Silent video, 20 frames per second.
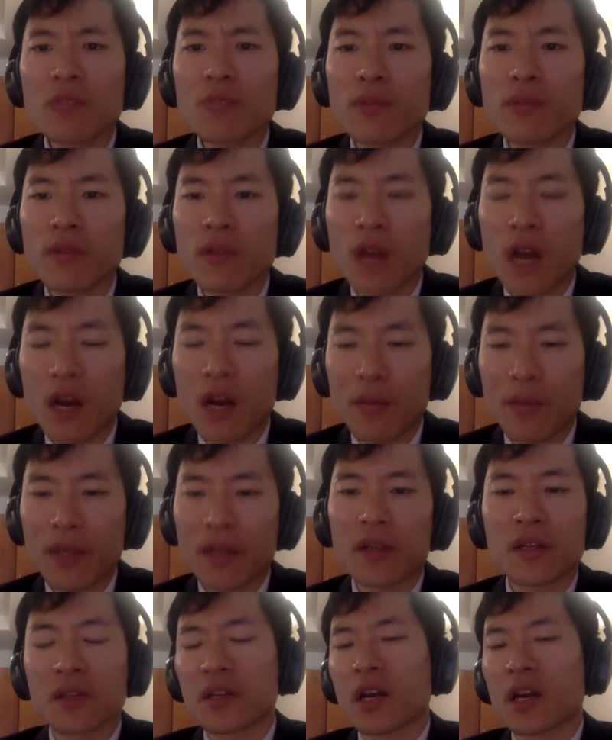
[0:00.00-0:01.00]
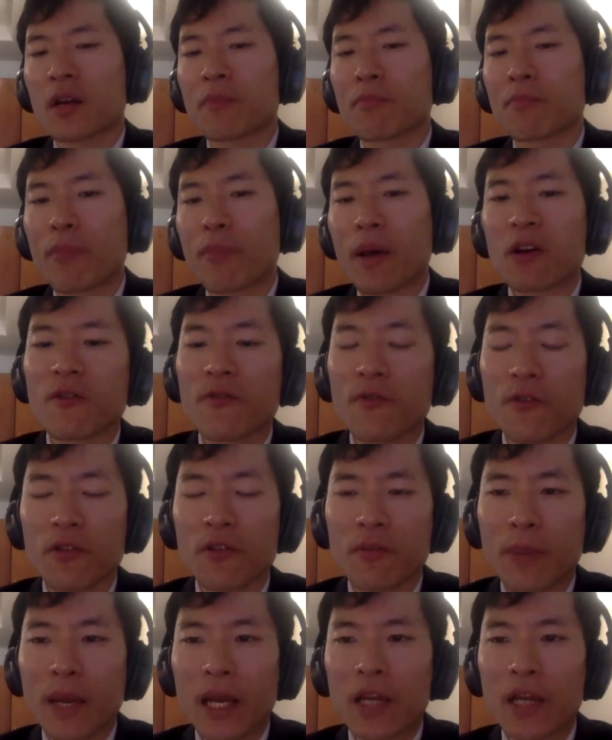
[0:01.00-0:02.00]
Simpler RPD design, better
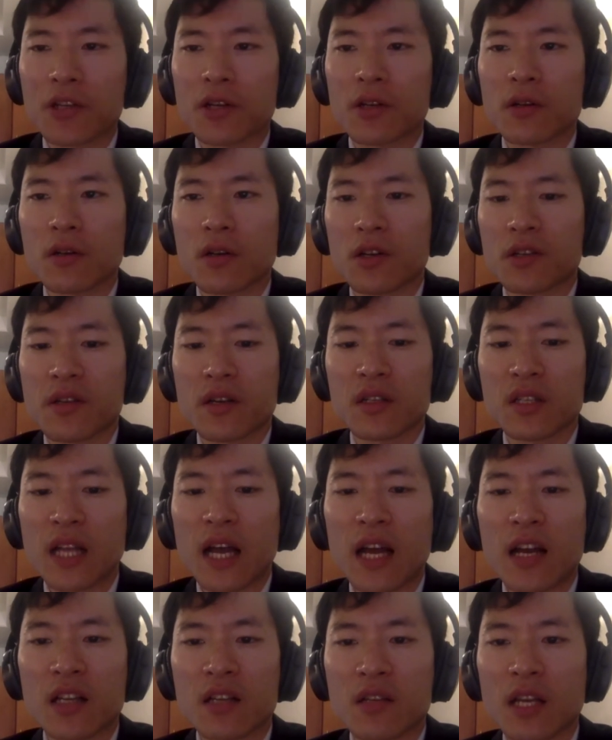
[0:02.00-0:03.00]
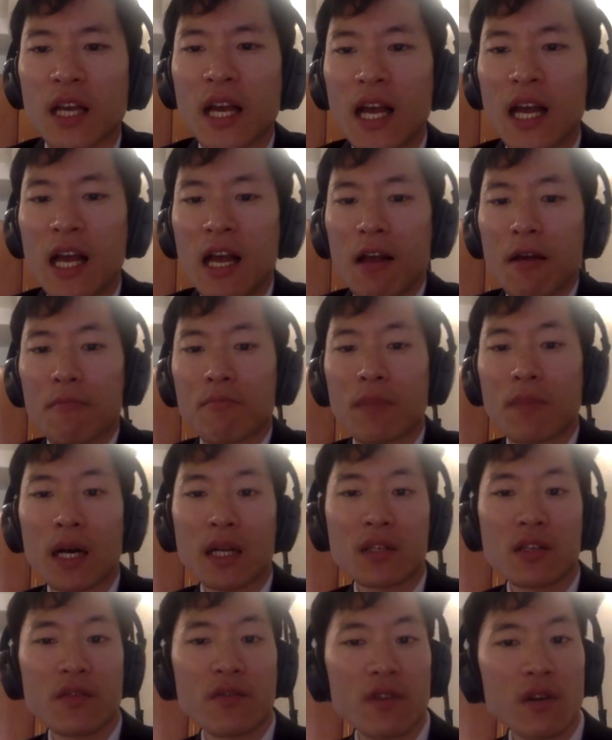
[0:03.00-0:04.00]
for the patient because there's not as
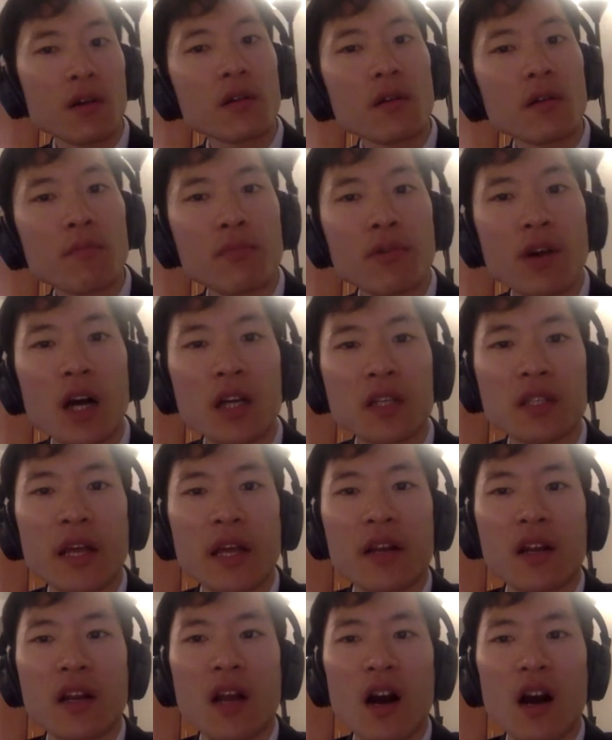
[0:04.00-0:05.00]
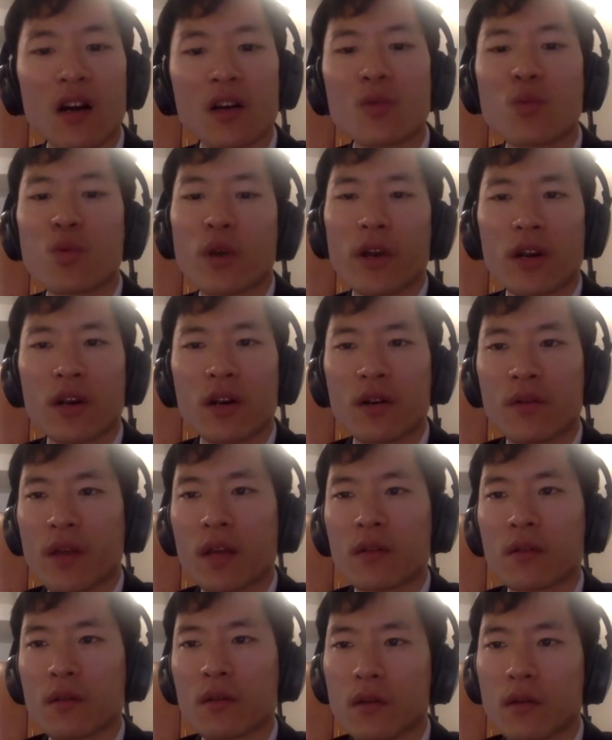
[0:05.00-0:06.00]
much of a prosthetic hardware
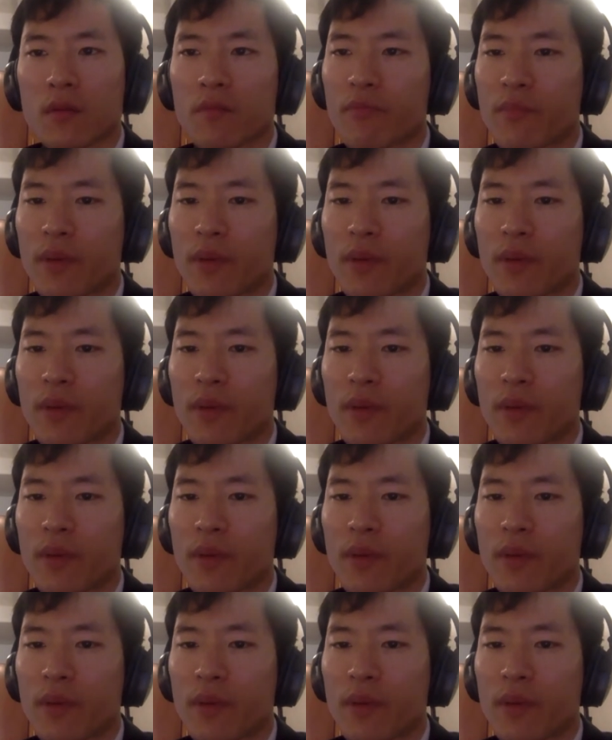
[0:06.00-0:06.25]
that